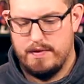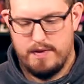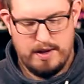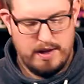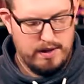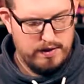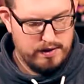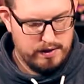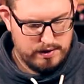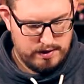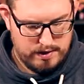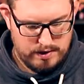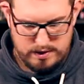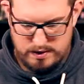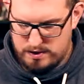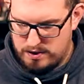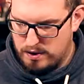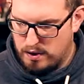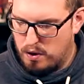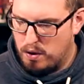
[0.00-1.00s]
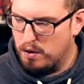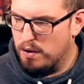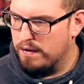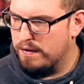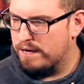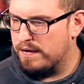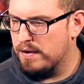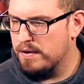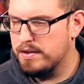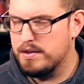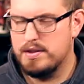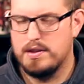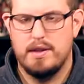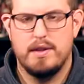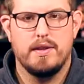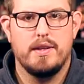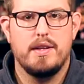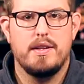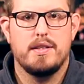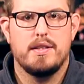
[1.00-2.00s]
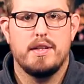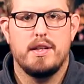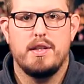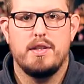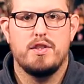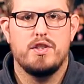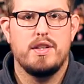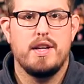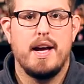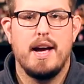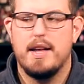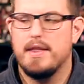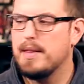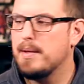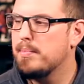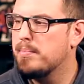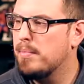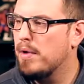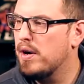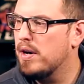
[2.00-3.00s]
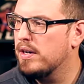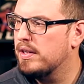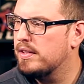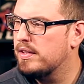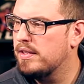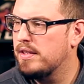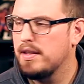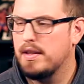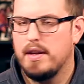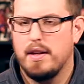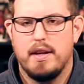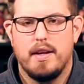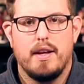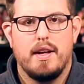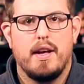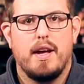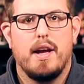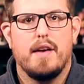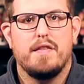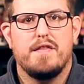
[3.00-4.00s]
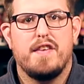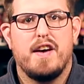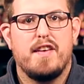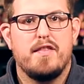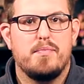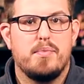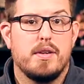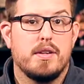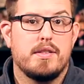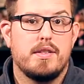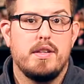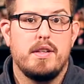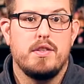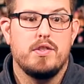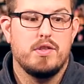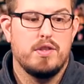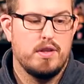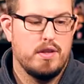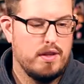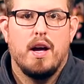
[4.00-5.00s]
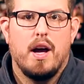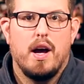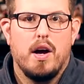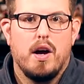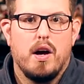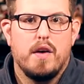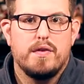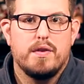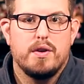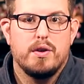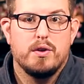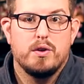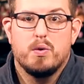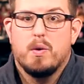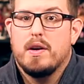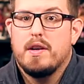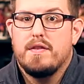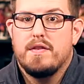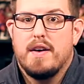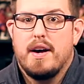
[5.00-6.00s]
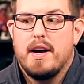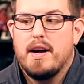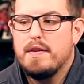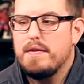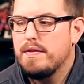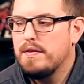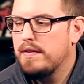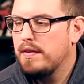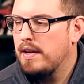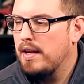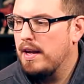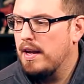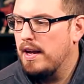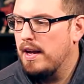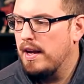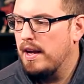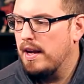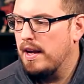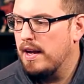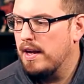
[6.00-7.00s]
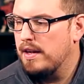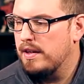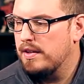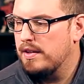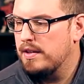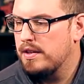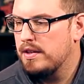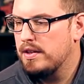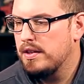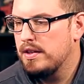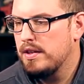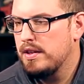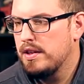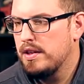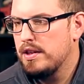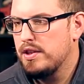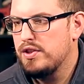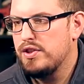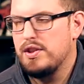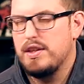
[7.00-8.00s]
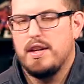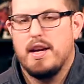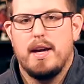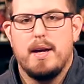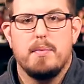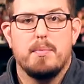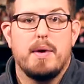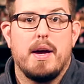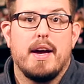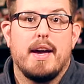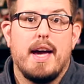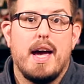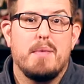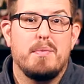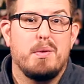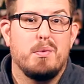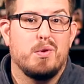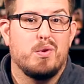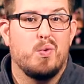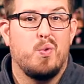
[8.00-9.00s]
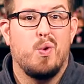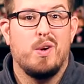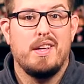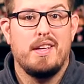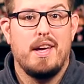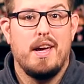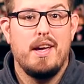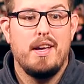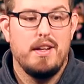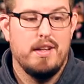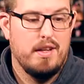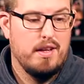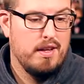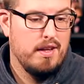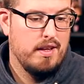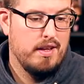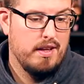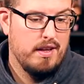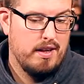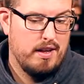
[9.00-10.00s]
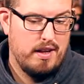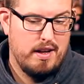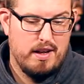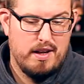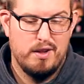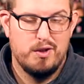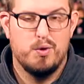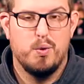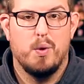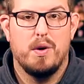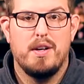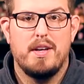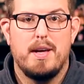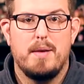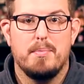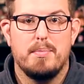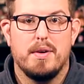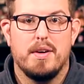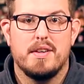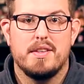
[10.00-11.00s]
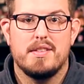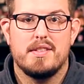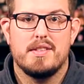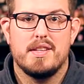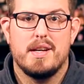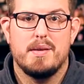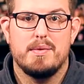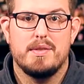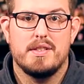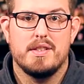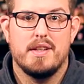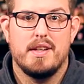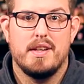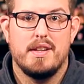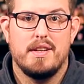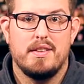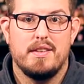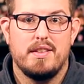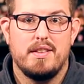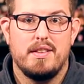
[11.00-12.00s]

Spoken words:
And this is the whole first series, and she had them marked at $5 each. I offered her 25 and she came back at me with 28. And at 28 bucks, I was like,